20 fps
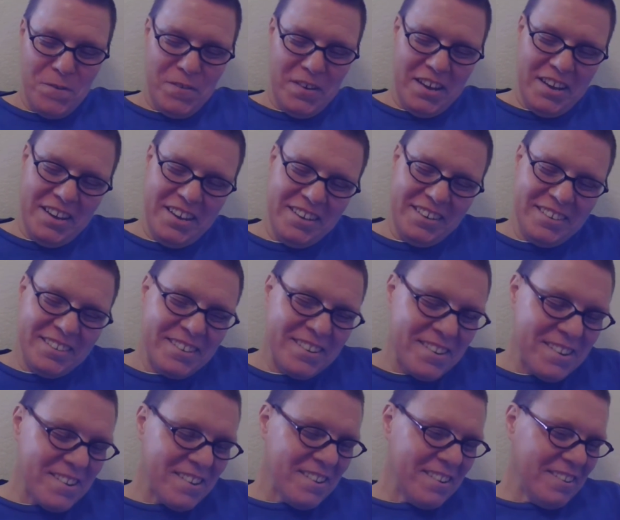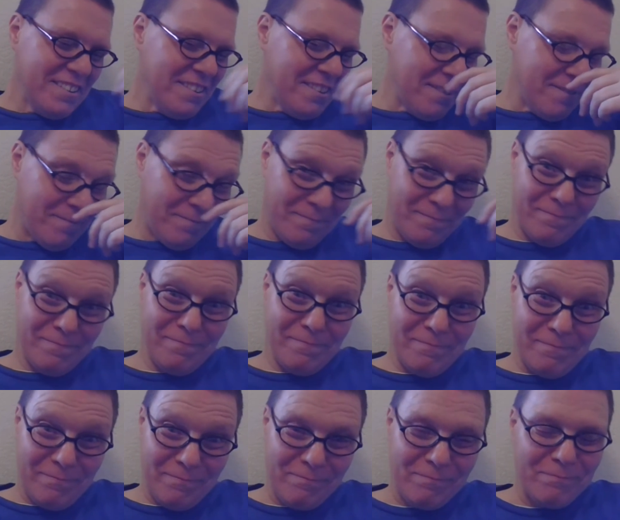well,
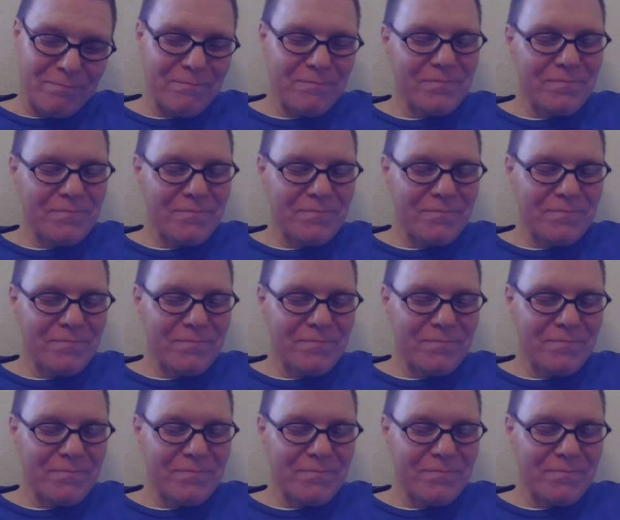hmm,